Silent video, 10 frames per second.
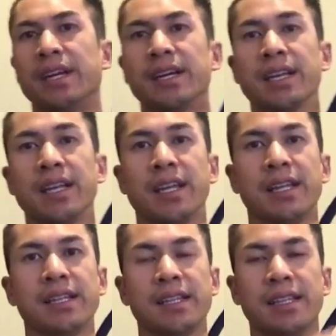there,
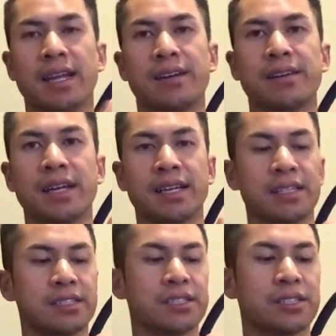now I
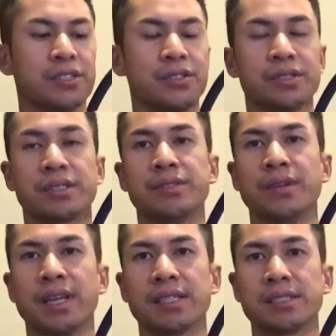can just use
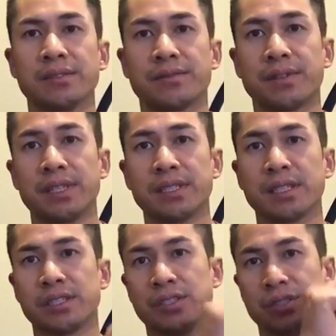2 hands in the front
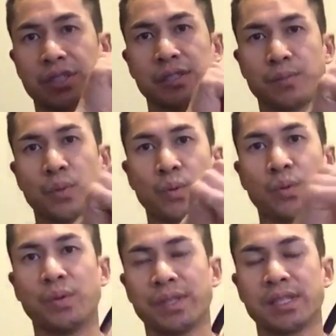to start to
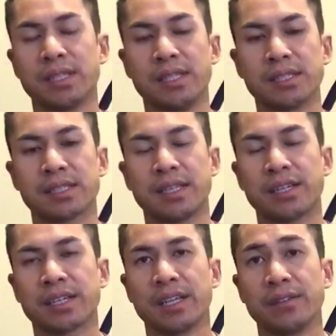pull this
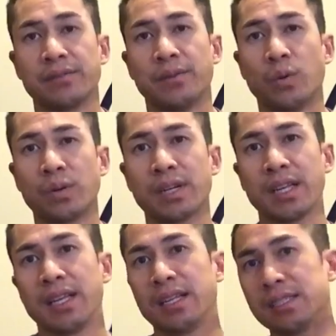Theracane forward
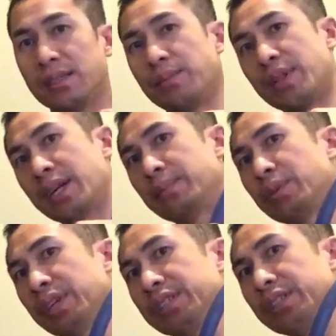to apply
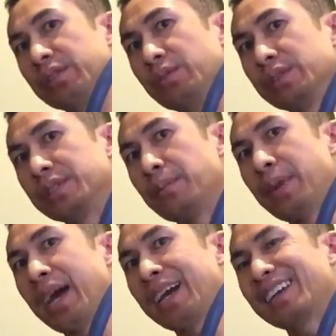pressure towards the
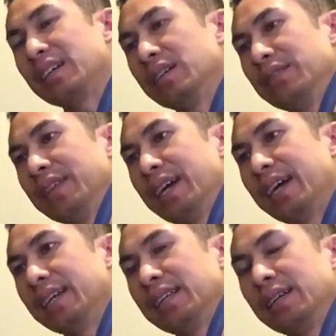back of
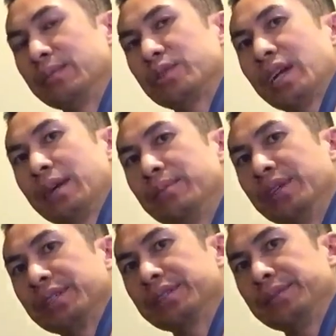that trap
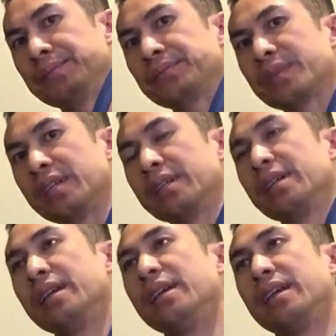muscle. All
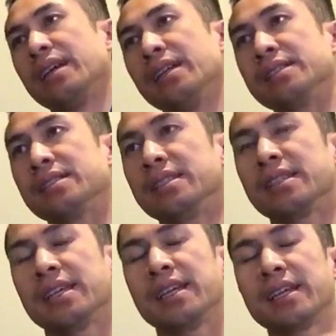right, and so you
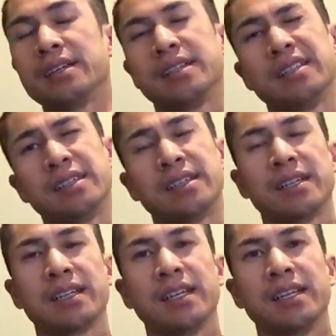can hang out
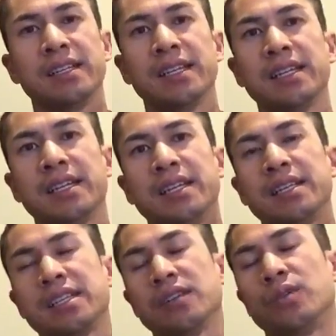here, and
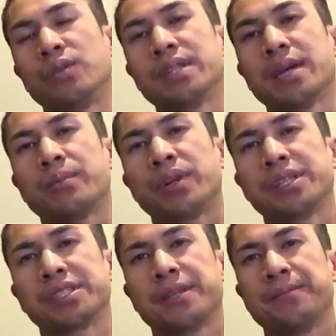then you can hold that
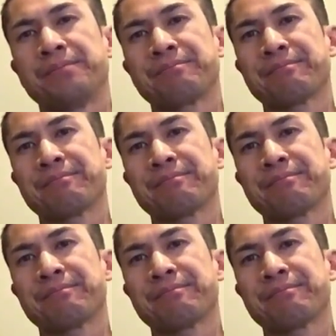pressure